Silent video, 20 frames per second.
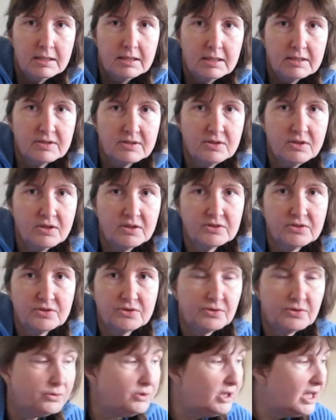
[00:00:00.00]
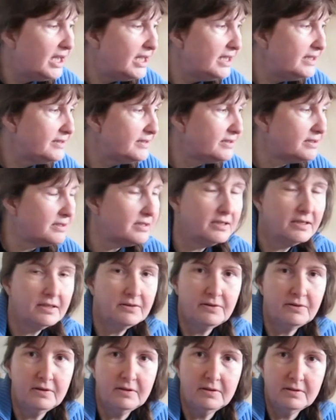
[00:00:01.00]
it's not too light.
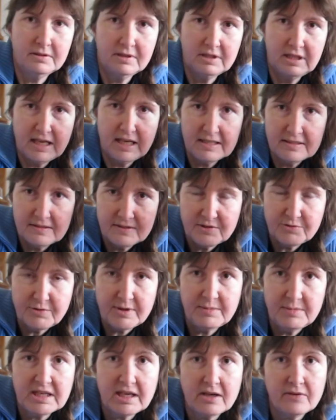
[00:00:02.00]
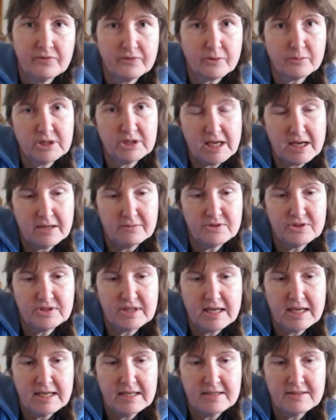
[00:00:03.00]
The light is streaming in from the
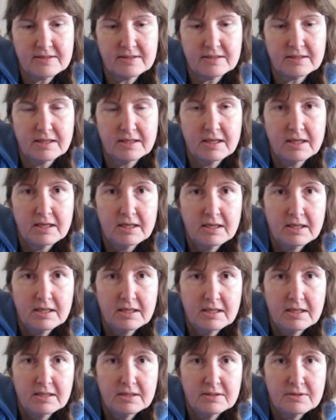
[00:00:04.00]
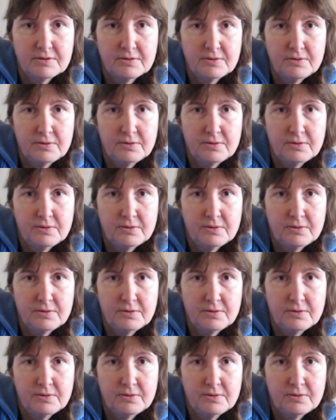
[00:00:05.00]
outside to